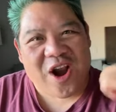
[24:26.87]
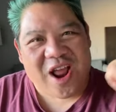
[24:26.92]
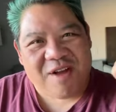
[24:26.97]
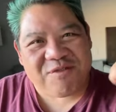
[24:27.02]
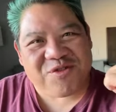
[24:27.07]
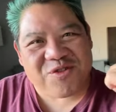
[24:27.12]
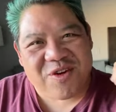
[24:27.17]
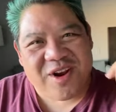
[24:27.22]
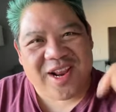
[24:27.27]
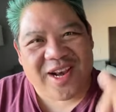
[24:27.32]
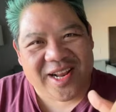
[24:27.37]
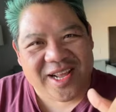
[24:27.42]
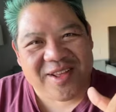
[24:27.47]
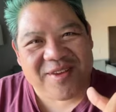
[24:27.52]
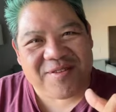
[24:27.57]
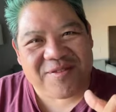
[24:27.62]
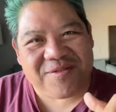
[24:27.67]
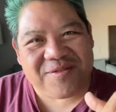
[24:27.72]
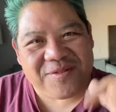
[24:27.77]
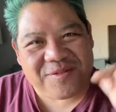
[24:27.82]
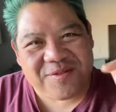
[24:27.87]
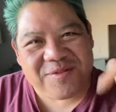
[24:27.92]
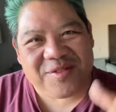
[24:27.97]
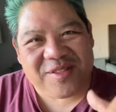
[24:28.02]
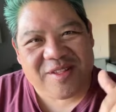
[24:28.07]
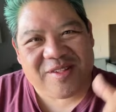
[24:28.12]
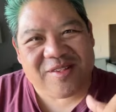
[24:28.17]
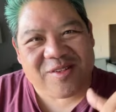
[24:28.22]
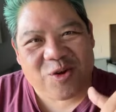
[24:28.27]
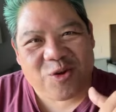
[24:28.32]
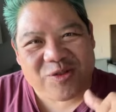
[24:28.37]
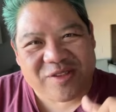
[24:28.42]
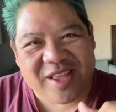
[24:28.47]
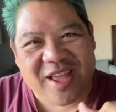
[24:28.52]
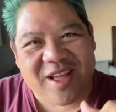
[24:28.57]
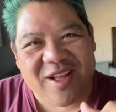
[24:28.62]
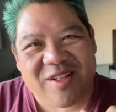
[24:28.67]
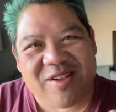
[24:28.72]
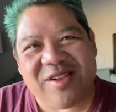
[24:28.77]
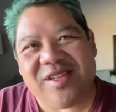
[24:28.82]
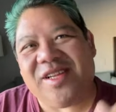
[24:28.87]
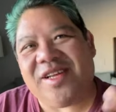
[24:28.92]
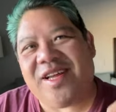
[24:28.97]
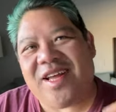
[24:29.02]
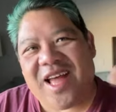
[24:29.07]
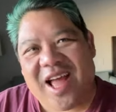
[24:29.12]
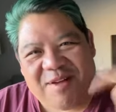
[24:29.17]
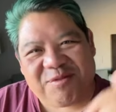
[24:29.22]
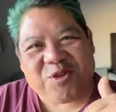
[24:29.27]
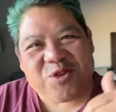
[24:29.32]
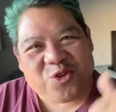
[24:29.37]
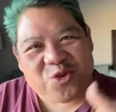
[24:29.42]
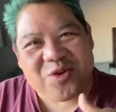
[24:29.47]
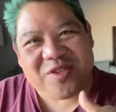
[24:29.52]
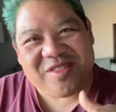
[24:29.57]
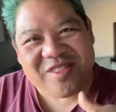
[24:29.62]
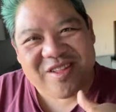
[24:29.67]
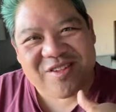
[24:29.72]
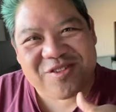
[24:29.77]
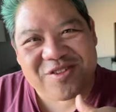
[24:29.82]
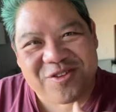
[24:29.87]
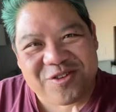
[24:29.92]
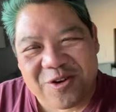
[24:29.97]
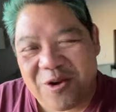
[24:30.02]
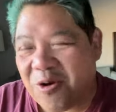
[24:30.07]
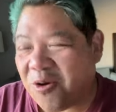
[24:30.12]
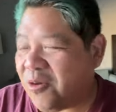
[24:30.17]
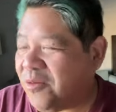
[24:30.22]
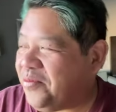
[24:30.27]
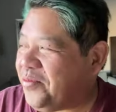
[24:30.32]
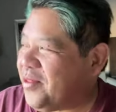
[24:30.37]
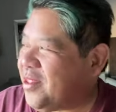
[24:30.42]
after I leave this hotel, after doing this show.